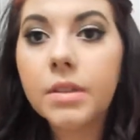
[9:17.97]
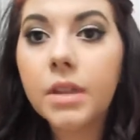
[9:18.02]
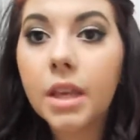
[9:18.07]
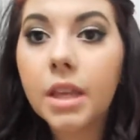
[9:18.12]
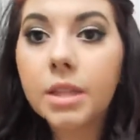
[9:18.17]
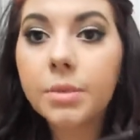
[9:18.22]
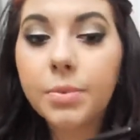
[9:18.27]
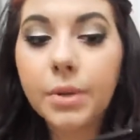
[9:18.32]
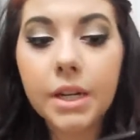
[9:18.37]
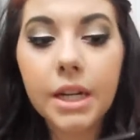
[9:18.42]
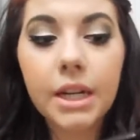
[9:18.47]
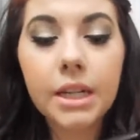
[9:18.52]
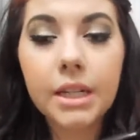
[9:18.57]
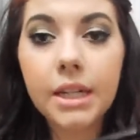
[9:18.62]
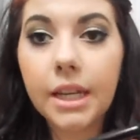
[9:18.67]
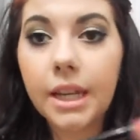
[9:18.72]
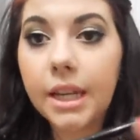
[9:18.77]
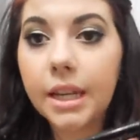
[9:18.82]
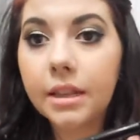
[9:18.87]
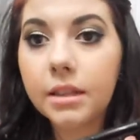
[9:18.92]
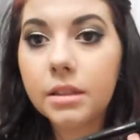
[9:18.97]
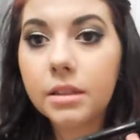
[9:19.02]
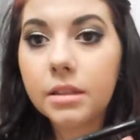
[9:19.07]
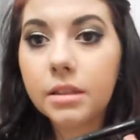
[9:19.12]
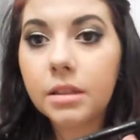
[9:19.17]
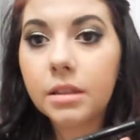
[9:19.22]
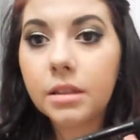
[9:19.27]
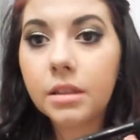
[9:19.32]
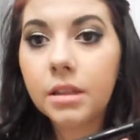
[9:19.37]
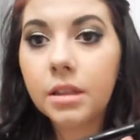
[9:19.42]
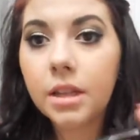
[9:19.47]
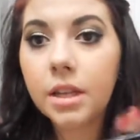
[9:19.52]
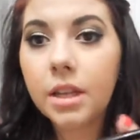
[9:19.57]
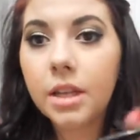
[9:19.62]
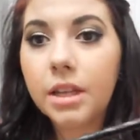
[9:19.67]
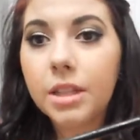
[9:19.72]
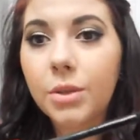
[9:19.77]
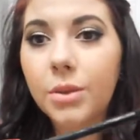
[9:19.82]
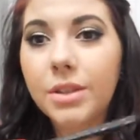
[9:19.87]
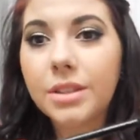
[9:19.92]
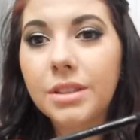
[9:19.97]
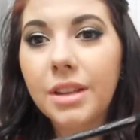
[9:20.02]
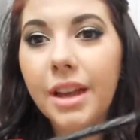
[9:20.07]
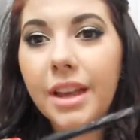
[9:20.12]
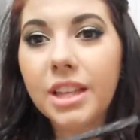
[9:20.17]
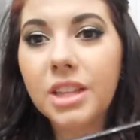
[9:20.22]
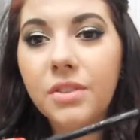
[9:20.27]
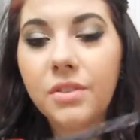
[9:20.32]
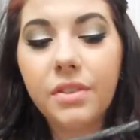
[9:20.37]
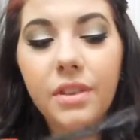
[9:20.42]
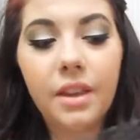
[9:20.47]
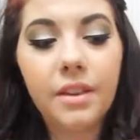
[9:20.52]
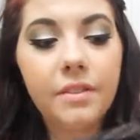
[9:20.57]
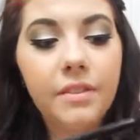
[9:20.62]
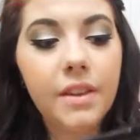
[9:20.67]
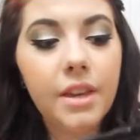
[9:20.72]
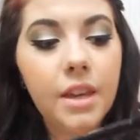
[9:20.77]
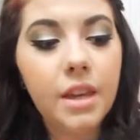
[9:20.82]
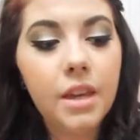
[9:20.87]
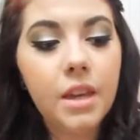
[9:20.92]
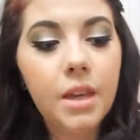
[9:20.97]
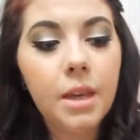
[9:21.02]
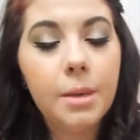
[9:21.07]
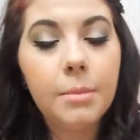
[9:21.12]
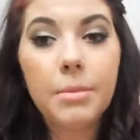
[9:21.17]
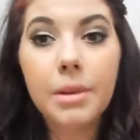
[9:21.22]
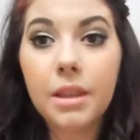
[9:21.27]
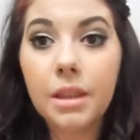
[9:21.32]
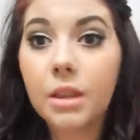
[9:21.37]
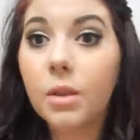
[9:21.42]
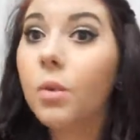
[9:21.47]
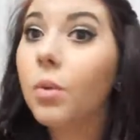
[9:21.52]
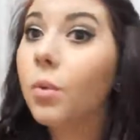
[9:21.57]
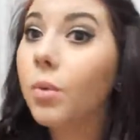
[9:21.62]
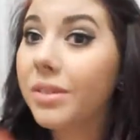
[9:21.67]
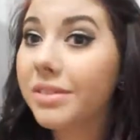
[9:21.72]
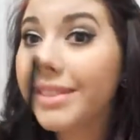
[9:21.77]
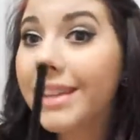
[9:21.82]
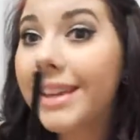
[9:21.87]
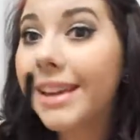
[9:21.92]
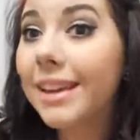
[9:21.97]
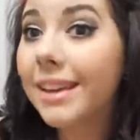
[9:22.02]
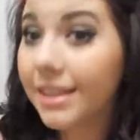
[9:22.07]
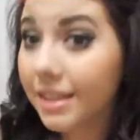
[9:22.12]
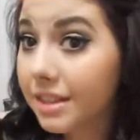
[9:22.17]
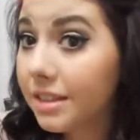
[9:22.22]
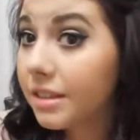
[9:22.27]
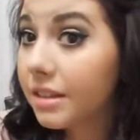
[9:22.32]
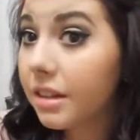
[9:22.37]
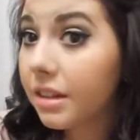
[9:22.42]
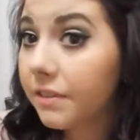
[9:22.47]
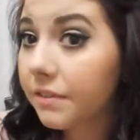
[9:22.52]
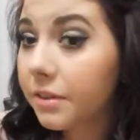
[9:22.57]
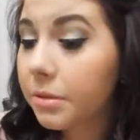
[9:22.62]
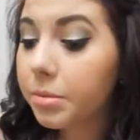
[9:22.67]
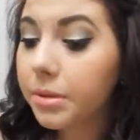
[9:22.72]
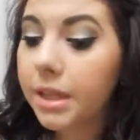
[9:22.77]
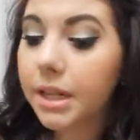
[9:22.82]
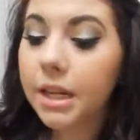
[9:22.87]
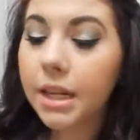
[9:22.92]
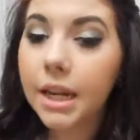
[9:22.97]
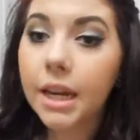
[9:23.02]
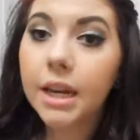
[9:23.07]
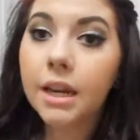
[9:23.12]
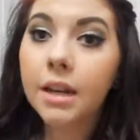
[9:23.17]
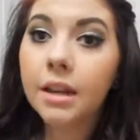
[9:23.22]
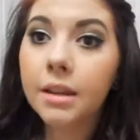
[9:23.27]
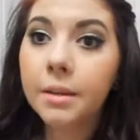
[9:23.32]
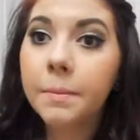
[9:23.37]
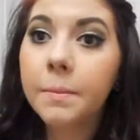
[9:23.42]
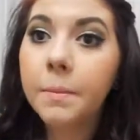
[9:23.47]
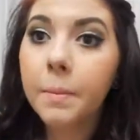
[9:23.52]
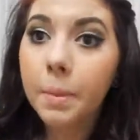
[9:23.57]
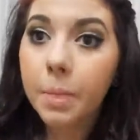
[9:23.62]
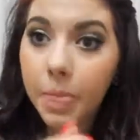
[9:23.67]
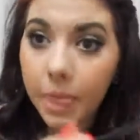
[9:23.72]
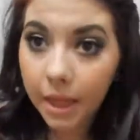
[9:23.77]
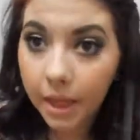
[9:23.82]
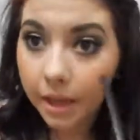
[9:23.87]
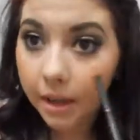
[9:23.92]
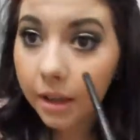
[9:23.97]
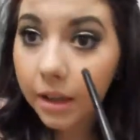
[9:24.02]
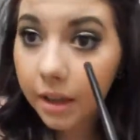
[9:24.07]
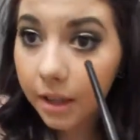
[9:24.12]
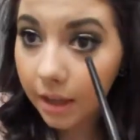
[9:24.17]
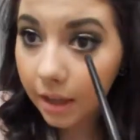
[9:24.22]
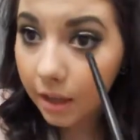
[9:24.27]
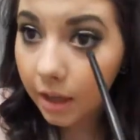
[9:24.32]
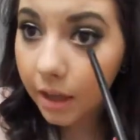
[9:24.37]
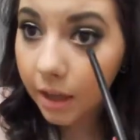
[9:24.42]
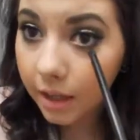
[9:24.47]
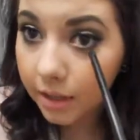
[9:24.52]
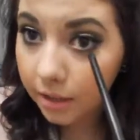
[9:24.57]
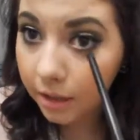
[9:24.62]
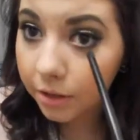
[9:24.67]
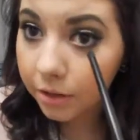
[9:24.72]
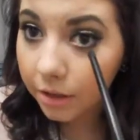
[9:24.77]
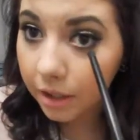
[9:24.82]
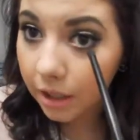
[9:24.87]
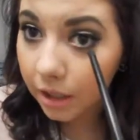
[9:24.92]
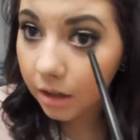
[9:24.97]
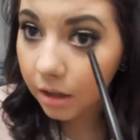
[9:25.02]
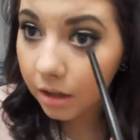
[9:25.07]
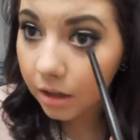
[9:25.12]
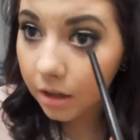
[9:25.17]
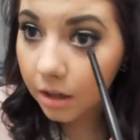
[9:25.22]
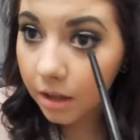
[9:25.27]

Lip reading: it's pretty dense, so it's not as fluffy. But one thing it is good for blending is under here.